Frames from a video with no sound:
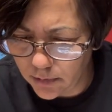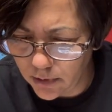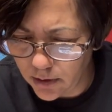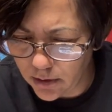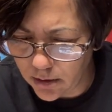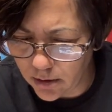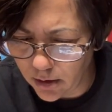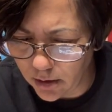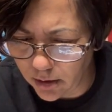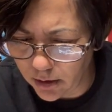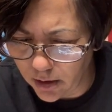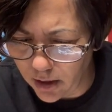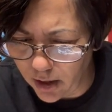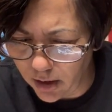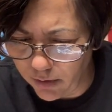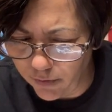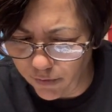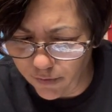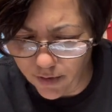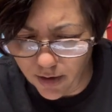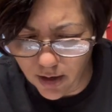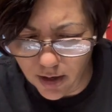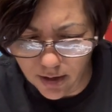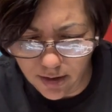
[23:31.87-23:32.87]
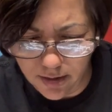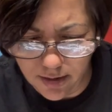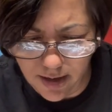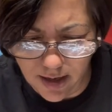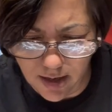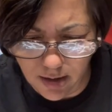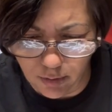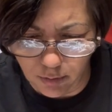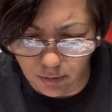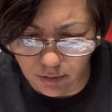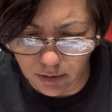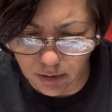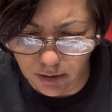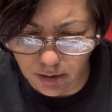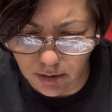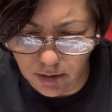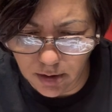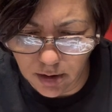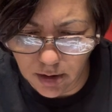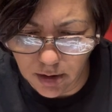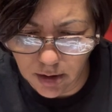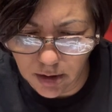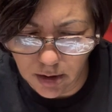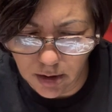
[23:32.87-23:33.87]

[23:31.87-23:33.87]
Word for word: So I can find that one.